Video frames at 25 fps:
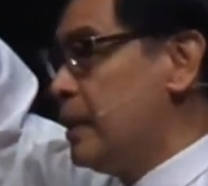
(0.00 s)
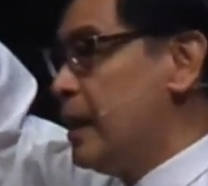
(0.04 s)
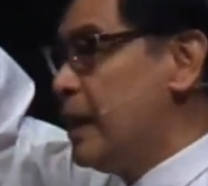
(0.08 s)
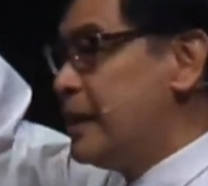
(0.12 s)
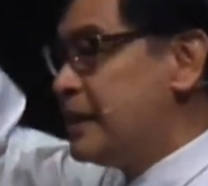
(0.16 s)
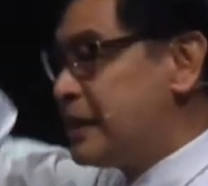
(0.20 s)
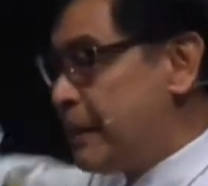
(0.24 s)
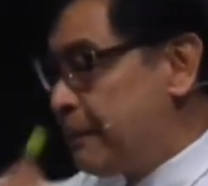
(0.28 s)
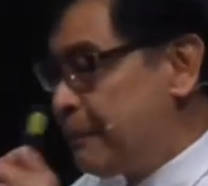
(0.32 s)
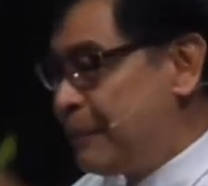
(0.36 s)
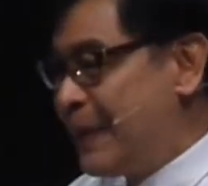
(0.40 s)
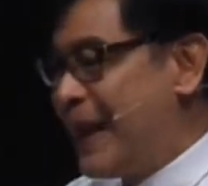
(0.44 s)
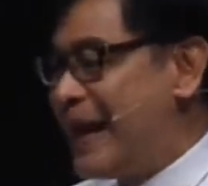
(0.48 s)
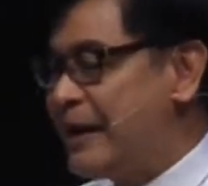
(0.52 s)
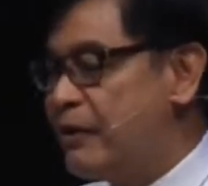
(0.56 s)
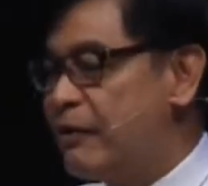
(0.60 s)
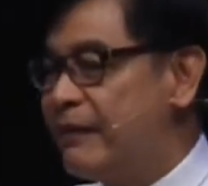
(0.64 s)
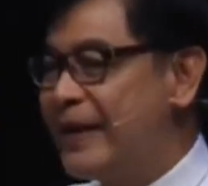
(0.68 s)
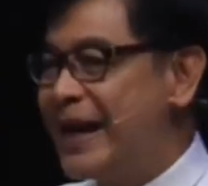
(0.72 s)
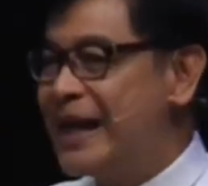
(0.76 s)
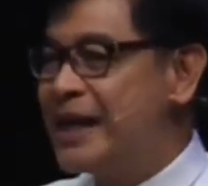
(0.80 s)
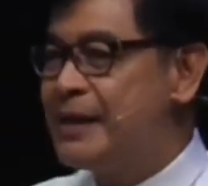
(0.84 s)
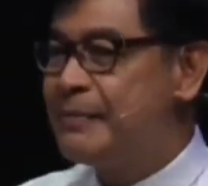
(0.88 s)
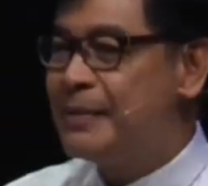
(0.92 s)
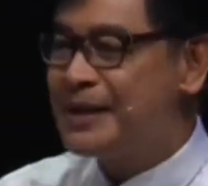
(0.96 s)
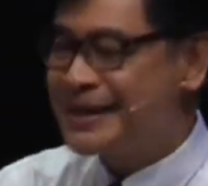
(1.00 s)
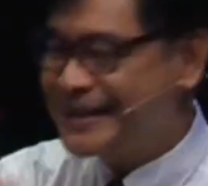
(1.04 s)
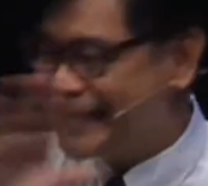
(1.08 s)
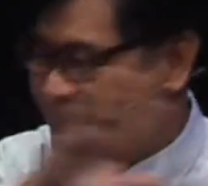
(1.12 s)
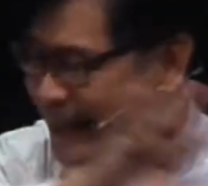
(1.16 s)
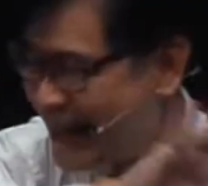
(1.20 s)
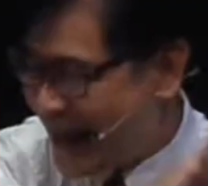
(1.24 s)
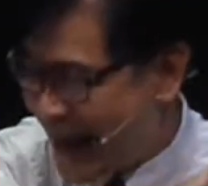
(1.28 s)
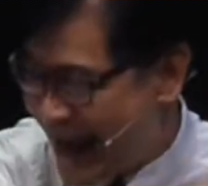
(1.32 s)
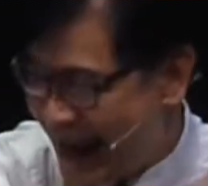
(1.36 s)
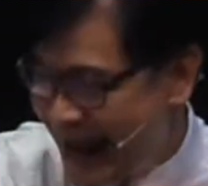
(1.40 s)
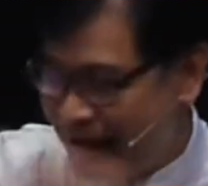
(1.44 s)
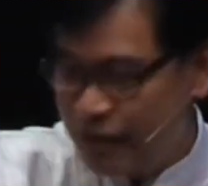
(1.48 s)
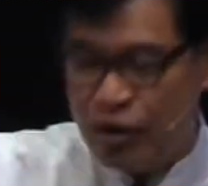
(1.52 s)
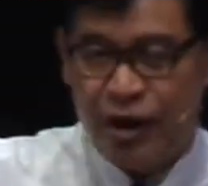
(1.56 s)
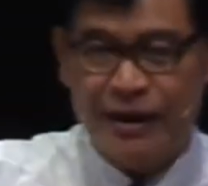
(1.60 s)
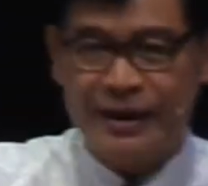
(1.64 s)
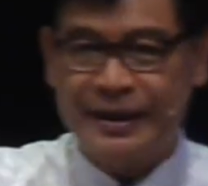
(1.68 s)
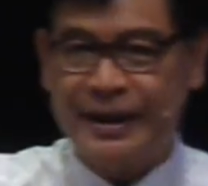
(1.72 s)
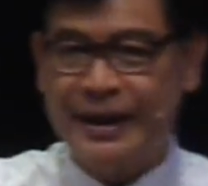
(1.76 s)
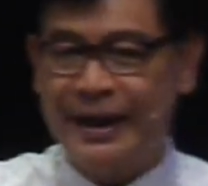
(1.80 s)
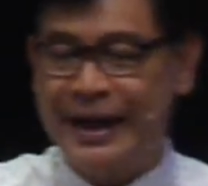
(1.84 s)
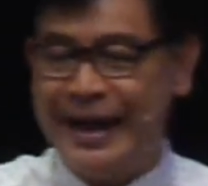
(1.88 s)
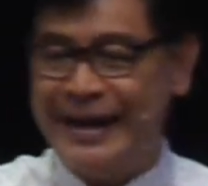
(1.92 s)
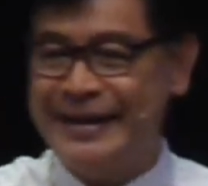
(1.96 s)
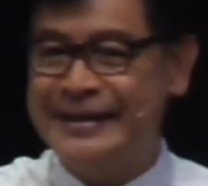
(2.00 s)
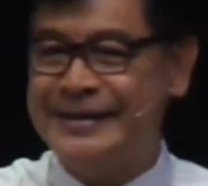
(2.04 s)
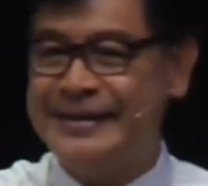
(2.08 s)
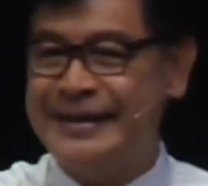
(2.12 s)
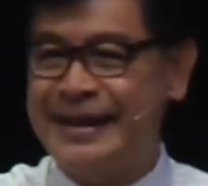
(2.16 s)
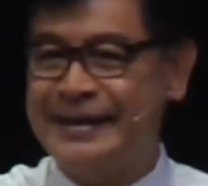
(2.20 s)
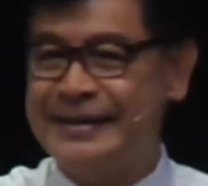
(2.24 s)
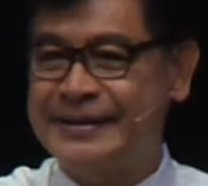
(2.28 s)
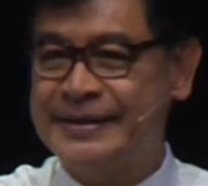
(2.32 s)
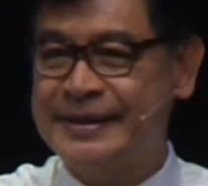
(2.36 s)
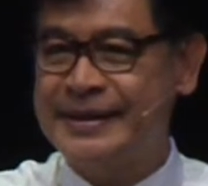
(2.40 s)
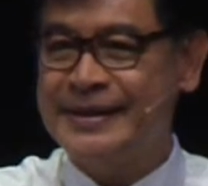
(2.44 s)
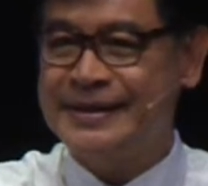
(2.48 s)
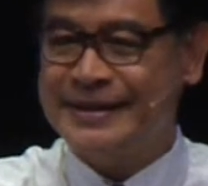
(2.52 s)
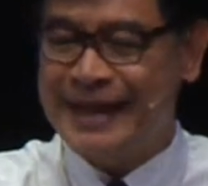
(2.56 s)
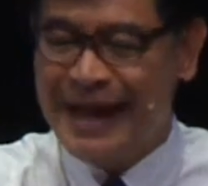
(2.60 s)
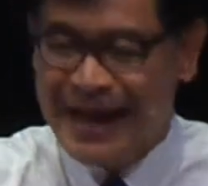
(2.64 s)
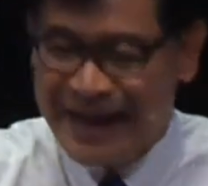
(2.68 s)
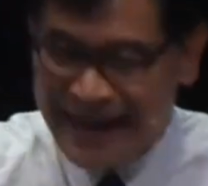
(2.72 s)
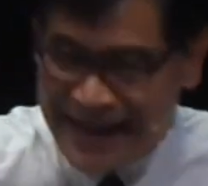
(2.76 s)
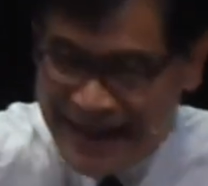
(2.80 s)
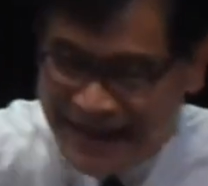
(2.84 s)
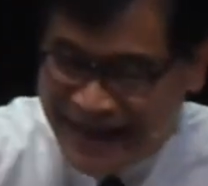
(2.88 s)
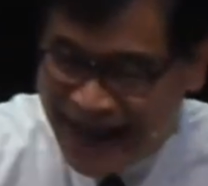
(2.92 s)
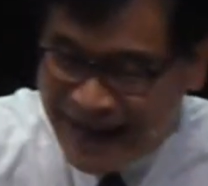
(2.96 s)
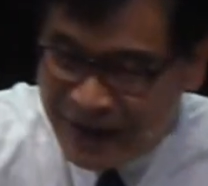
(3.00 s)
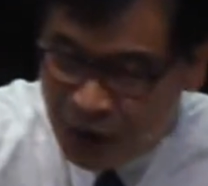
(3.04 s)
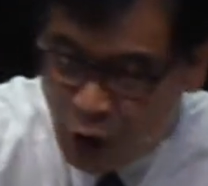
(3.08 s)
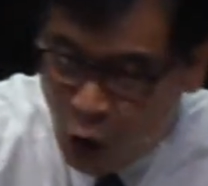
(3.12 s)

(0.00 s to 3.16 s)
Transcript: The blood of animals cannot cleanse their sins. It can